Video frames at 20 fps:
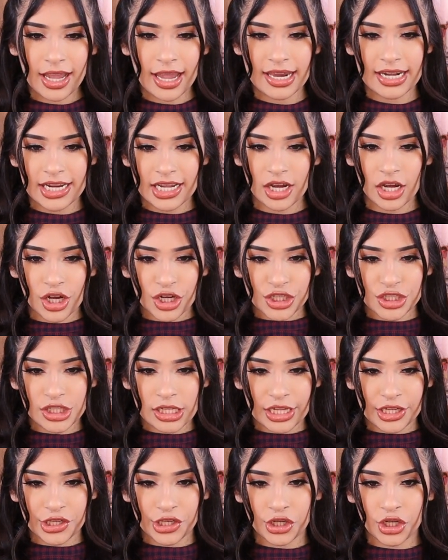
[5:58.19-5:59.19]
and it hugs
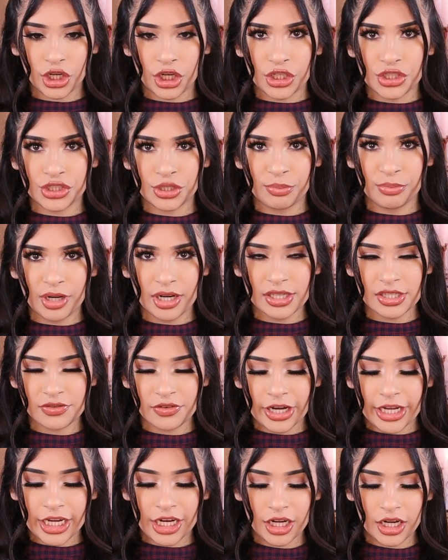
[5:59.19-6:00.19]
like your underbreast
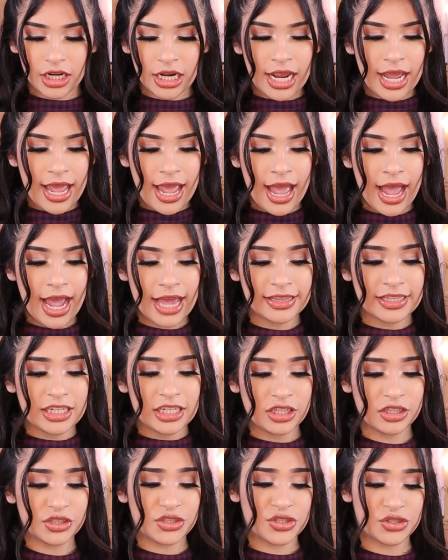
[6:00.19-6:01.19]
right here, and
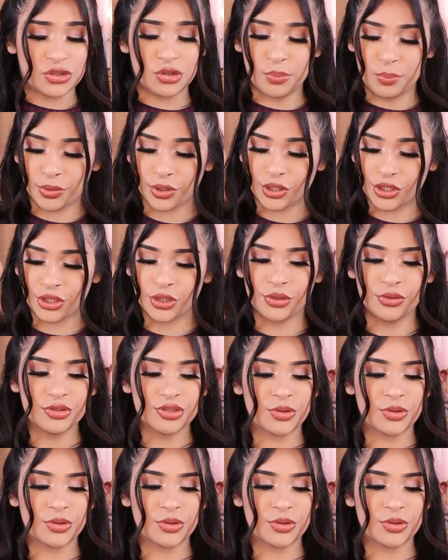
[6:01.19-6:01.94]
then it looks super cute.